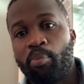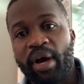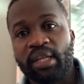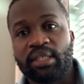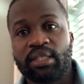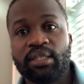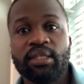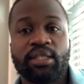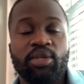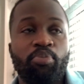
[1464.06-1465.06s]
But
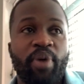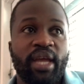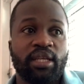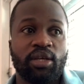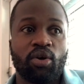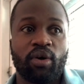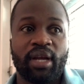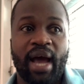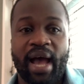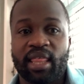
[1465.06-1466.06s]
depending on
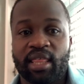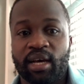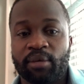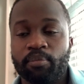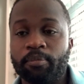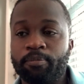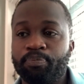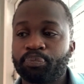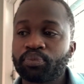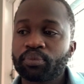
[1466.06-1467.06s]
other
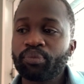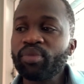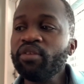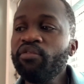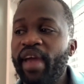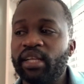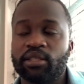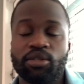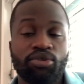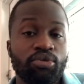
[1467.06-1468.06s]

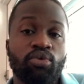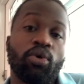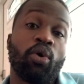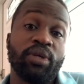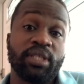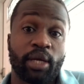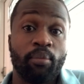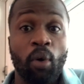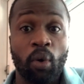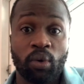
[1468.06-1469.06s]
factors, you could always get
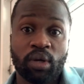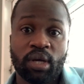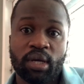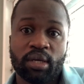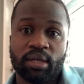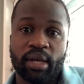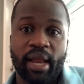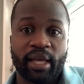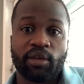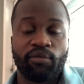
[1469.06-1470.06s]
more.
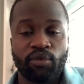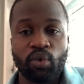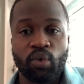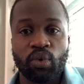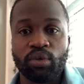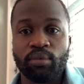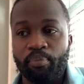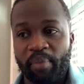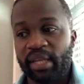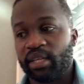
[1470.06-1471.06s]
Like if you
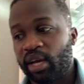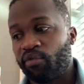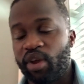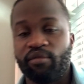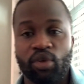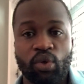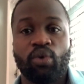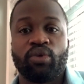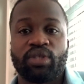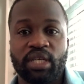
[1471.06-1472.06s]
made enough revenue on
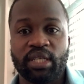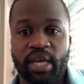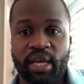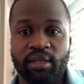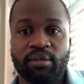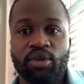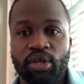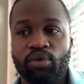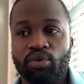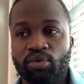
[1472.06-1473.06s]
your C day,
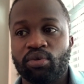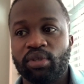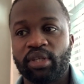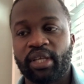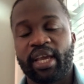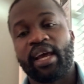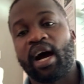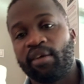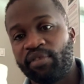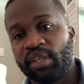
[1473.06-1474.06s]
you could get
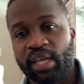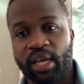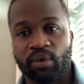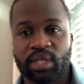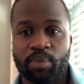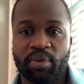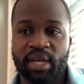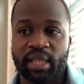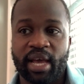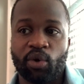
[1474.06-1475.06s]
half a day or something like
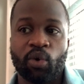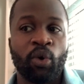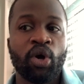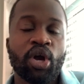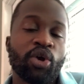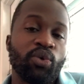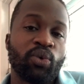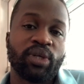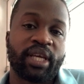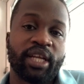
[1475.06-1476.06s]
that, or you
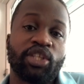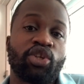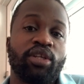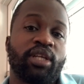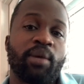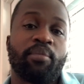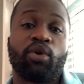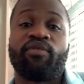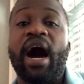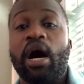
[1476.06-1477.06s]
could get a certain amount of
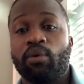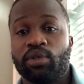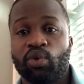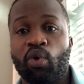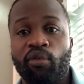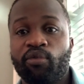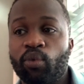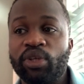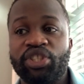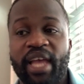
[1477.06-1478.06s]
hours off,
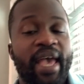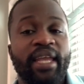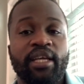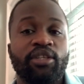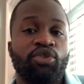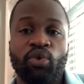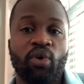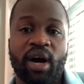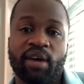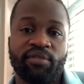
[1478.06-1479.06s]
which added to your
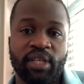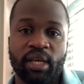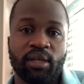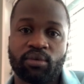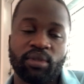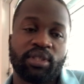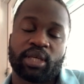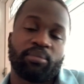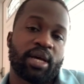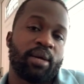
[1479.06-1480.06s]
half day could
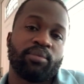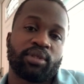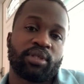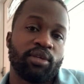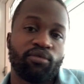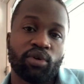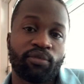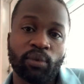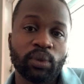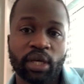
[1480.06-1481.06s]
sometimes give you a
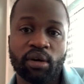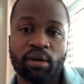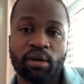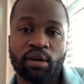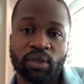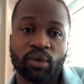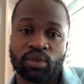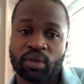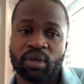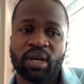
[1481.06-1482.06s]
full day off, you know. So